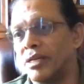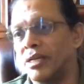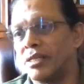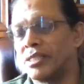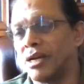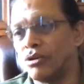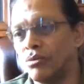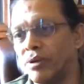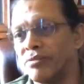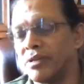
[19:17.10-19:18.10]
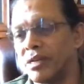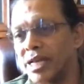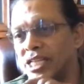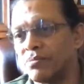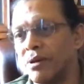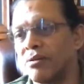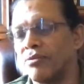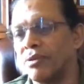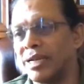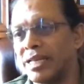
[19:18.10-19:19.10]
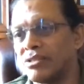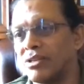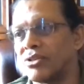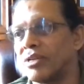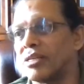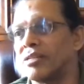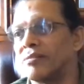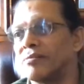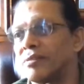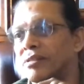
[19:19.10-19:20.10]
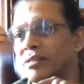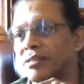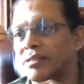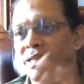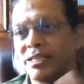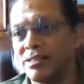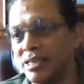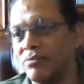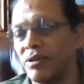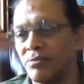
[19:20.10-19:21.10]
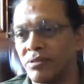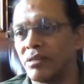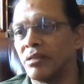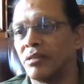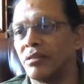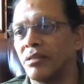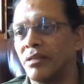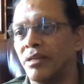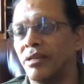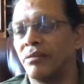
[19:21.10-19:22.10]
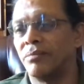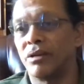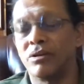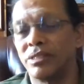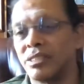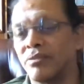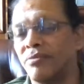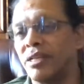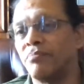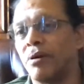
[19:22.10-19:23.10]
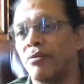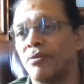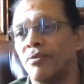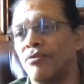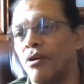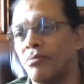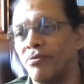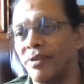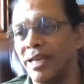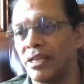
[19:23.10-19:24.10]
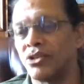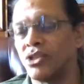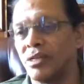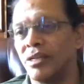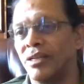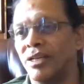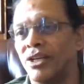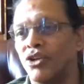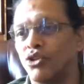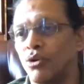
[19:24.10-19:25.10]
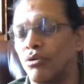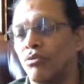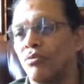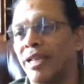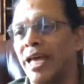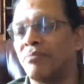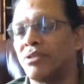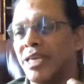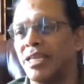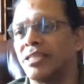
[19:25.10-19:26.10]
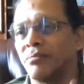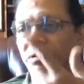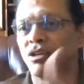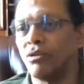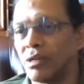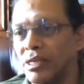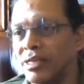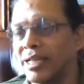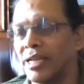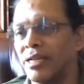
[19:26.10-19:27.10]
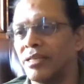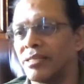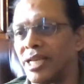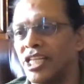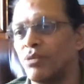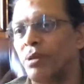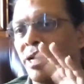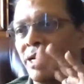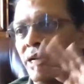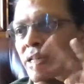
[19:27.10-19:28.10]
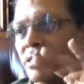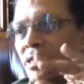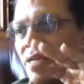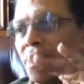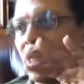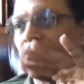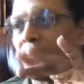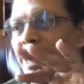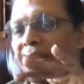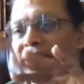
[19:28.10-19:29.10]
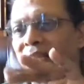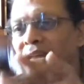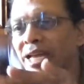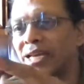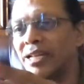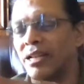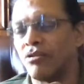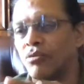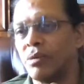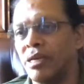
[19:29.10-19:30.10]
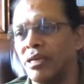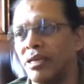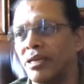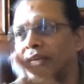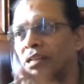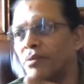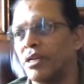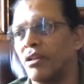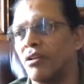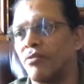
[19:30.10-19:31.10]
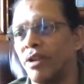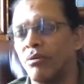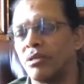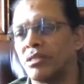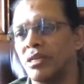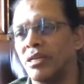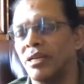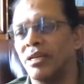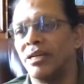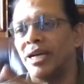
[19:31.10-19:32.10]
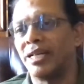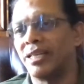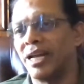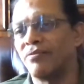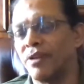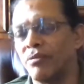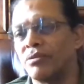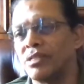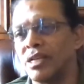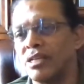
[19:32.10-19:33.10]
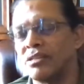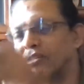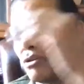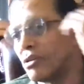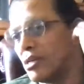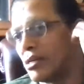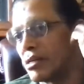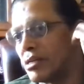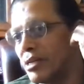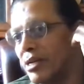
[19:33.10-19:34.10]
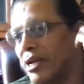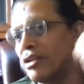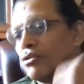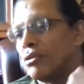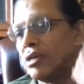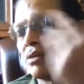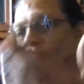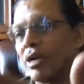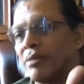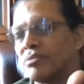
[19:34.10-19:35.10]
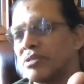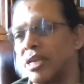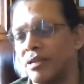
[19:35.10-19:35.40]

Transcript: Sound waves are as powerful and as destructive like sea waves, because it's a very powerful form of energy. So when I'm saying something, you're hearing it. The science behind it is I'm rattling the air around me in a particular frequency, and that frequency reaches your ears and you hear what I'm saying.